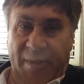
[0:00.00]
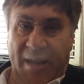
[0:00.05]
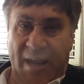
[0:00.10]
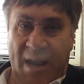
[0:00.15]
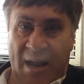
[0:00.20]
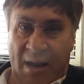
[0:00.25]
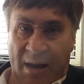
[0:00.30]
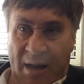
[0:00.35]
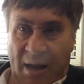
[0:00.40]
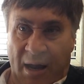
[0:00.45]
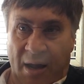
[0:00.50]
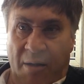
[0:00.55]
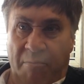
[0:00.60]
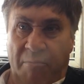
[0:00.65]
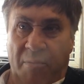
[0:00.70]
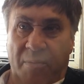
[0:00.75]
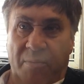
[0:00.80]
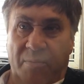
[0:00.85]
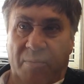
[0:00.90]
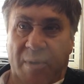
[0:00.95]

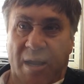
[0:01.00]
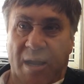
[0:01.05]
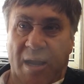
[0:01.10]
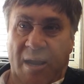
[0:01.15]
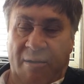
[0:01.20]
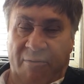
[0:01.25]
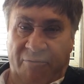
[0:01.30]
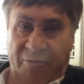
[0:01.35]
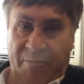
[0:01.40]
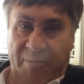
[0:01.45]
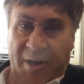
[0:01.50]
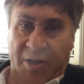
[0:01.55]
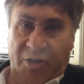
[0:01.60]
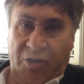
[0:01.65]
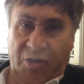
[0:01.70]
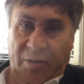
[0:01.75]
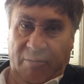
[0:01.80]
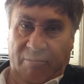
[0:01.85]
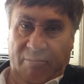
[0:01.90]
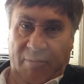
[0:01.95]
income
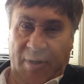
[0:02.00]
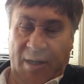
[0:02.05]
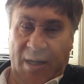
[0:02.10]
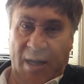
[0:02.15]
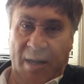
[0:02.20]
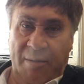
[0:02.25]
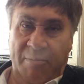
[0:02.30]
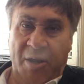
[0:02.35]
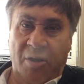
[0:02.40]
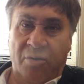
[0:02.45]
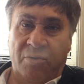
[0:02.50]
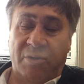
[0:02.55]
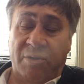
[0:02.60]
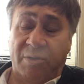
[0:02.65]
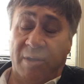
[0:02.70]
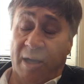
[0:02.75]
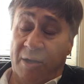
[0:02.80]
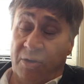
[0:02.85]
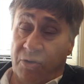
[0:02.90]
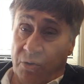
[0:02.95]
information, okay, because
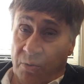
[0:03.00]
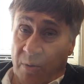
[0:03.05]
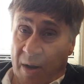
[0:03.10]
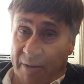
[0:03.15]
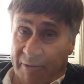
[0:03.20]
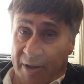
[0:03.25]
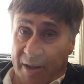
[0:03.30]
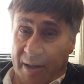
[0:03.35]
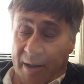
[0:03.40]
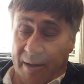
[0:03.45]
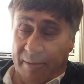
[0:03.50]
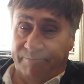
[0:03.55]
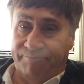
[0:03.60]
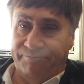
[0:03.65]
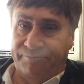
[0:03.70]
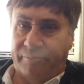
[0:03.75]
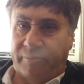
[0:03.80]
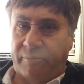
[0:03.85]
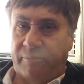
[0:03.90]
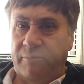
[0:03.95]
they do have it there.
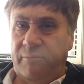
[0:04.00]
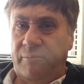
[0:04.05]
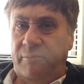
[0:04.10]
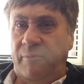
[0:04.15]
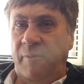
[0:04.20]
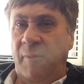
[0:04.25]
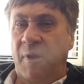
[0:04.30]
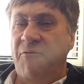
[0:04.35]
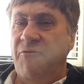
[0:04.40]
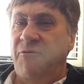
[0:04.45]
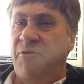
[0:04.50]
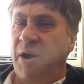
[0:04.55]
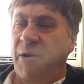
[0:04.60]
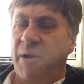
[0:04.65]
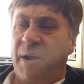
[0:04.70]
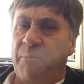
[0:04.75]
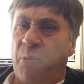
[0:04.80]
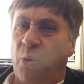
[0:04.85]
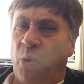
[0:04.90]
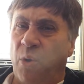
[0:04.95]

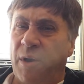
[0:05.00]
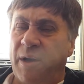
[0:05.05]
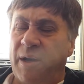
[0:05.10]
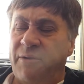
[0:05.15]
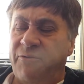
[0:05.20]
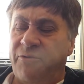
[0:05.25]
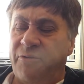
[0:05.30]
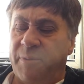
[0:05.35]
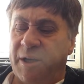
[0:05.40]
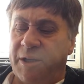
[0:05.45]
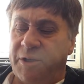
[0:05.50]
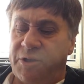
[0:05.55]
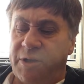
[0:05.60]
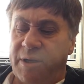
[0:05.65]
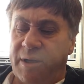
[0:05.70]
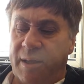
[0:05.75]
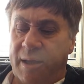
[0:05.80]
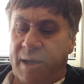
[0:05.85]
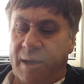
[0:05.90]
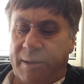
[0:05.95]
Very important information
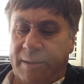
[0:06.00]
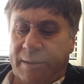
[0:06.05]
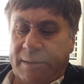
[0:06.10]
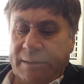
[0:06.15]
in there.